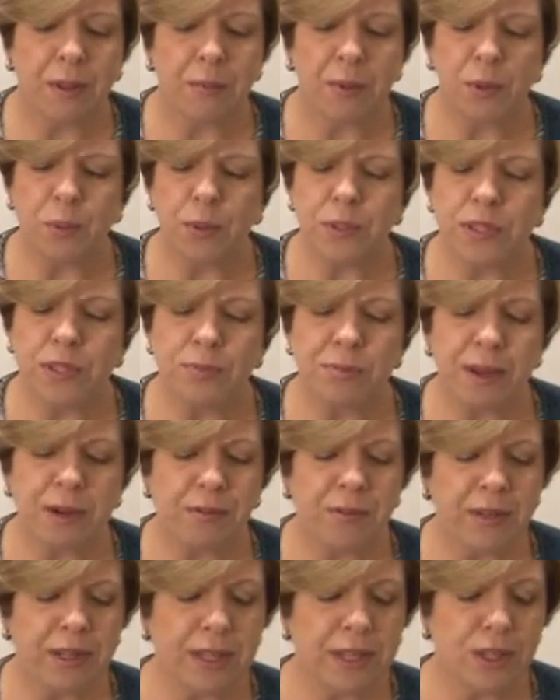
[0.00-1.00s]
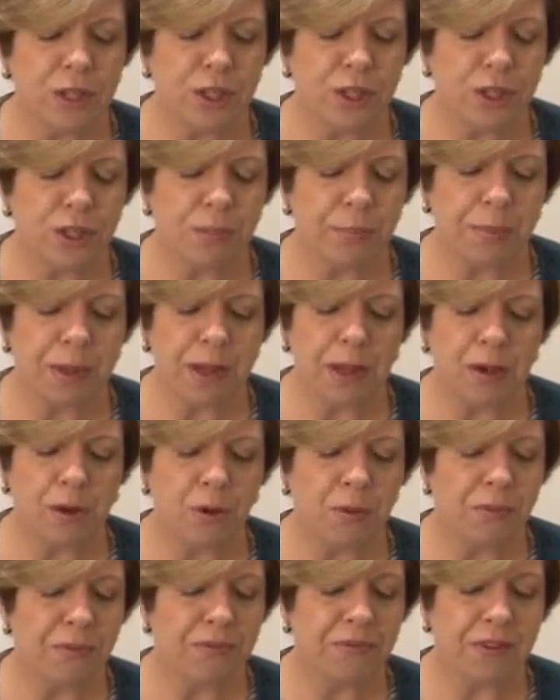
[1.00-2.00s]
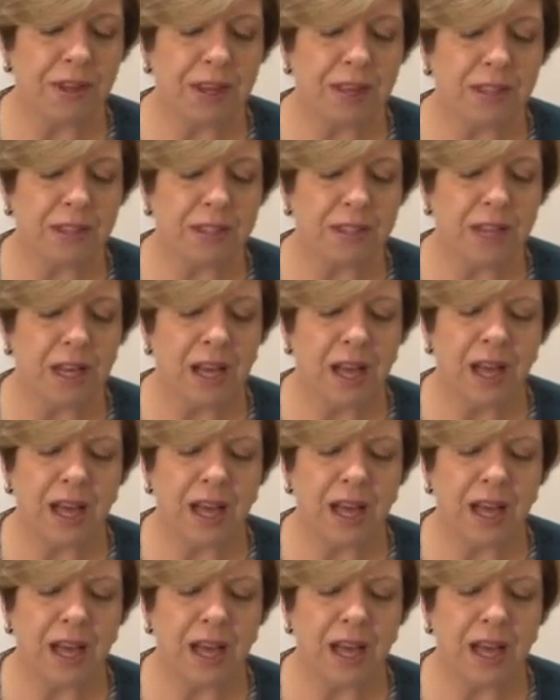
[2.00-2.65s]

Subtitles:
But once my relationship back home failed,